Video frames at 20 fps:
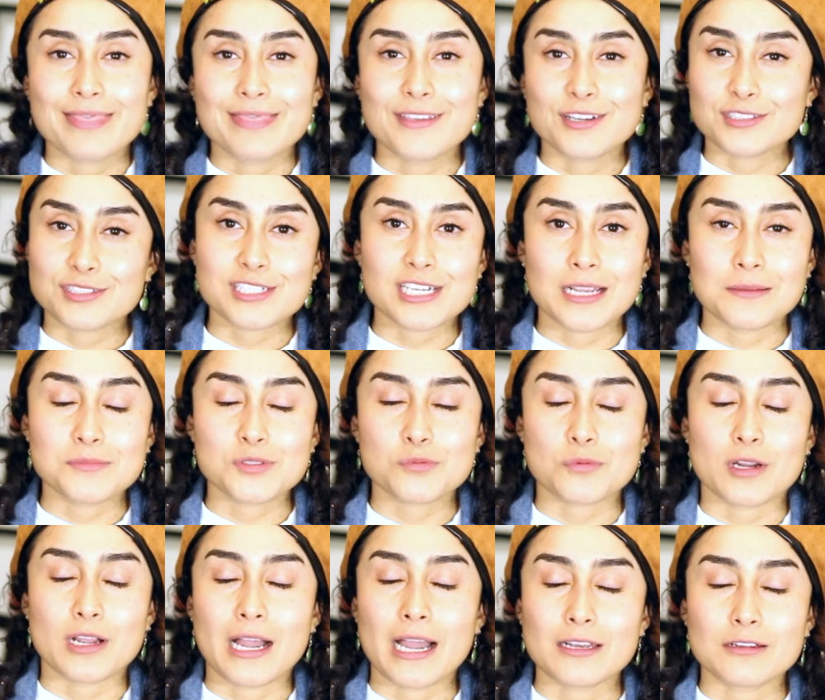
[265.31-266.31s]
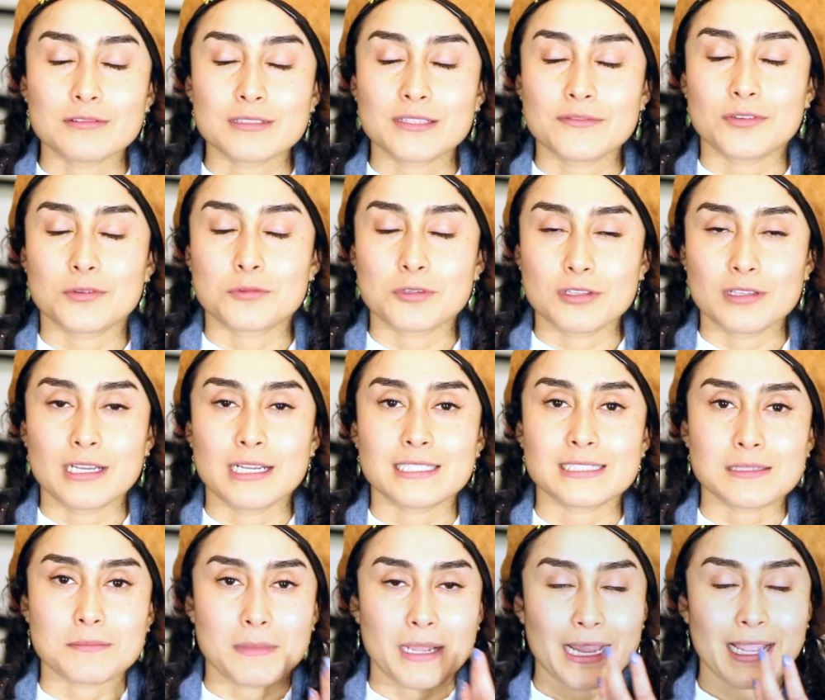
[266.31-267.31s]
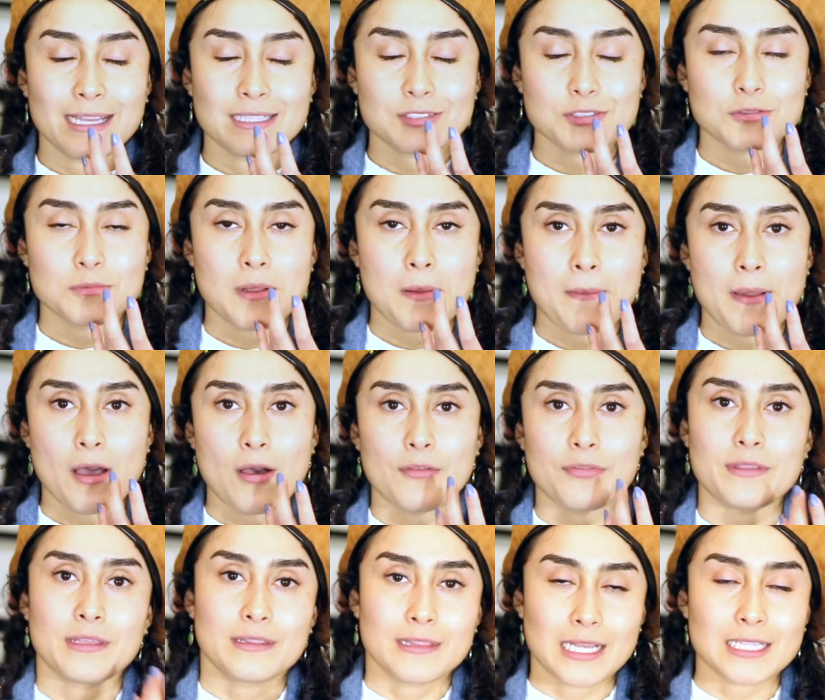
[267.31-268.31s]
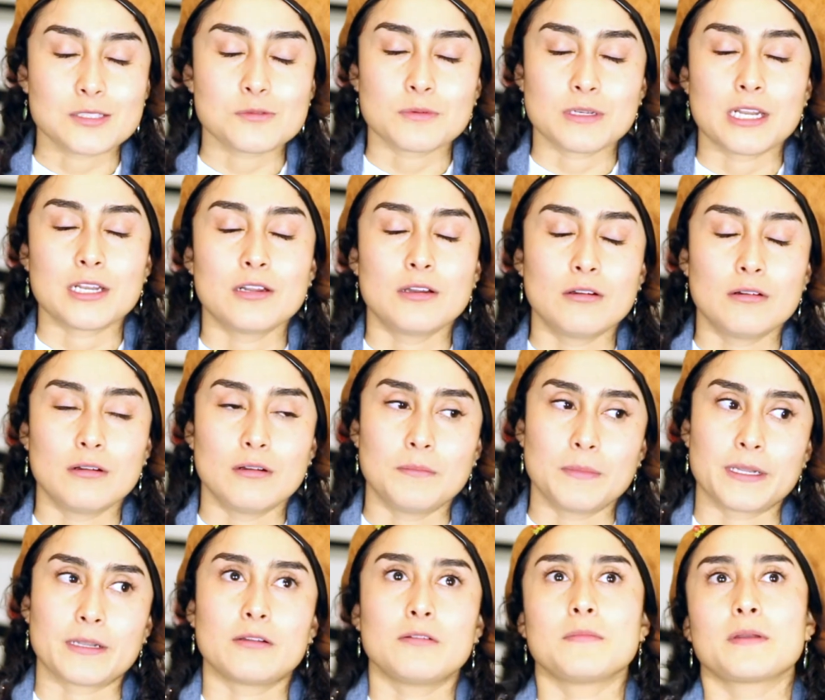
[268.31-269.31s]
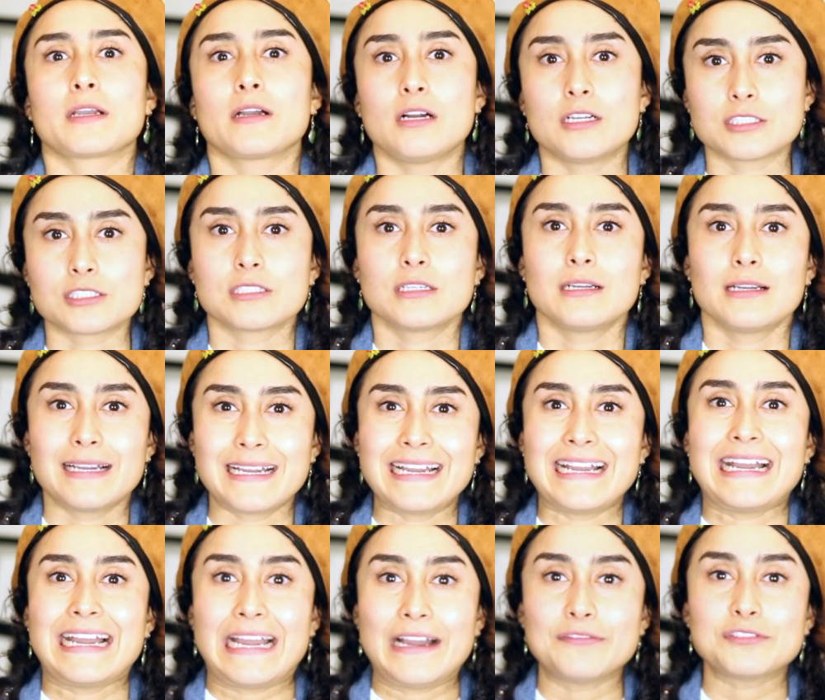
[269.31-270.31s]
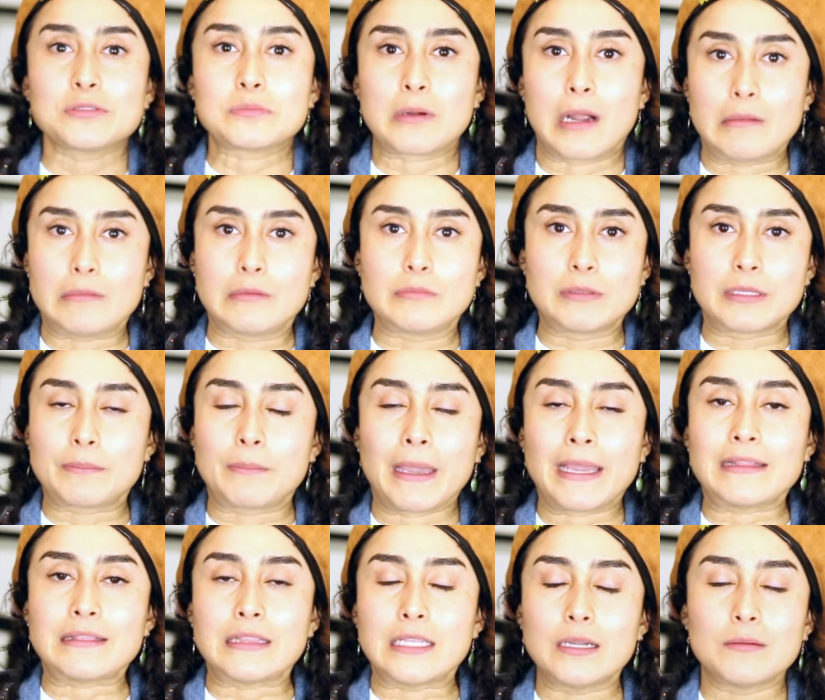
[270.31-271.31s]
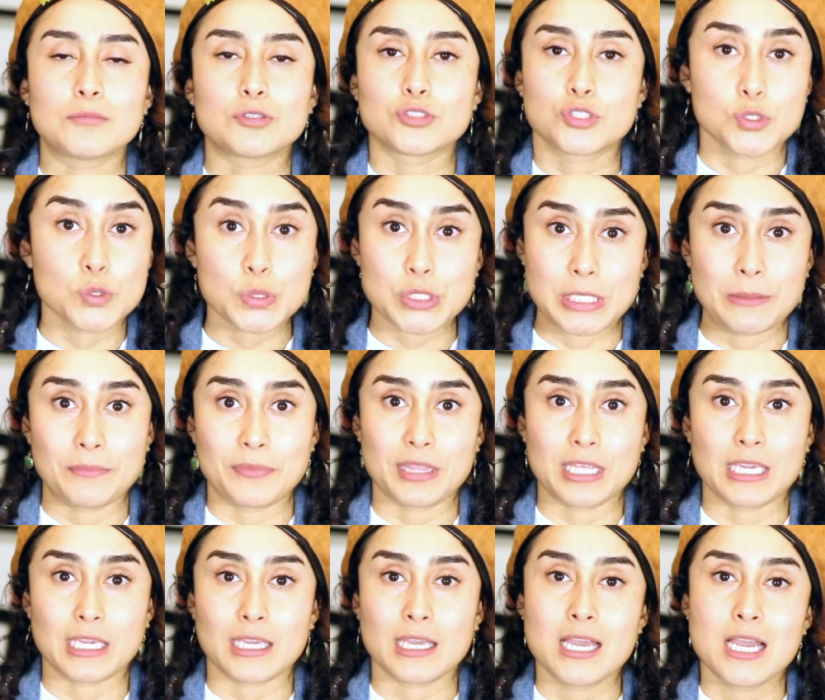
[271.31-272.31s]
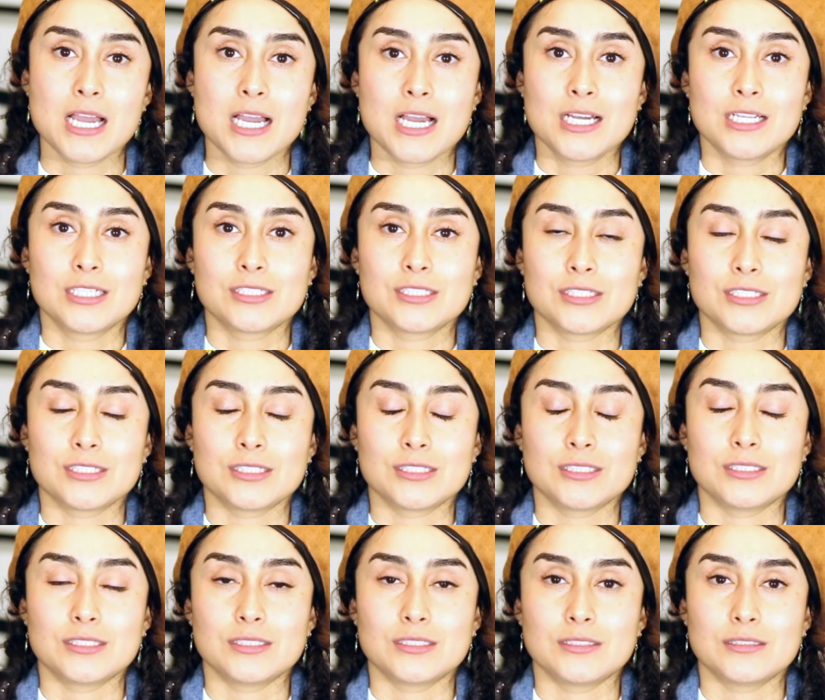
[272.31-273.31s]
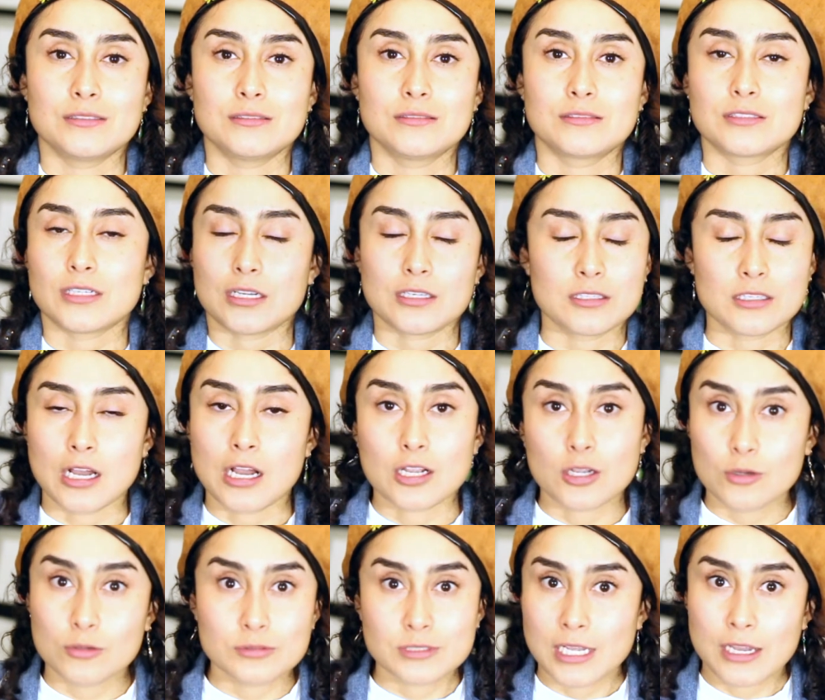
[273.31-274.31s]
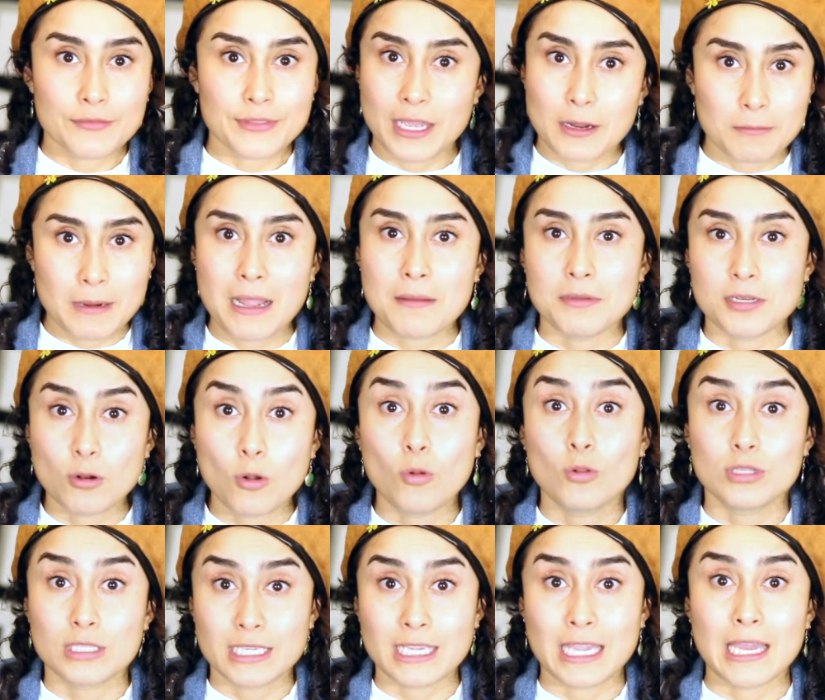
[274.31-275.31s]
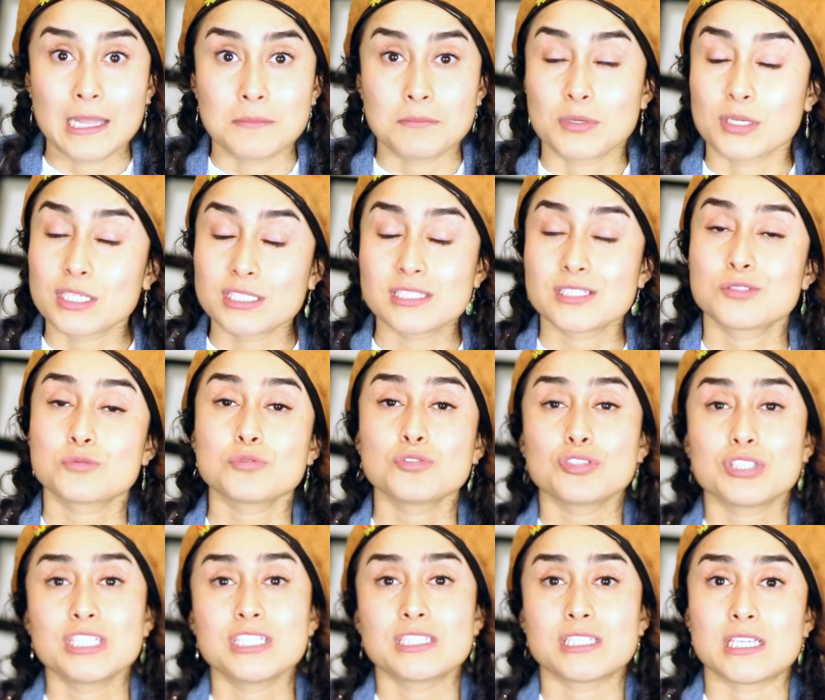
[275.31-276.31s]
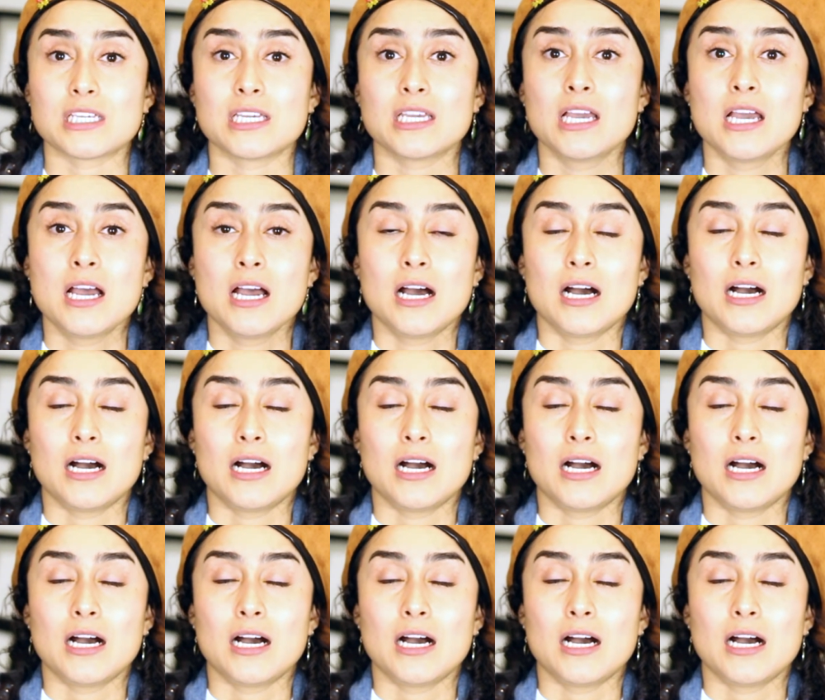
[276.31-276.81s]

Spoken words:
There's times where I don't even realize that my hands are in my mouth, and that's when I know, I'm like, oh my gosh, I have to probably paint them or do something to try to not go down that rabbit hole again, because it's real easy.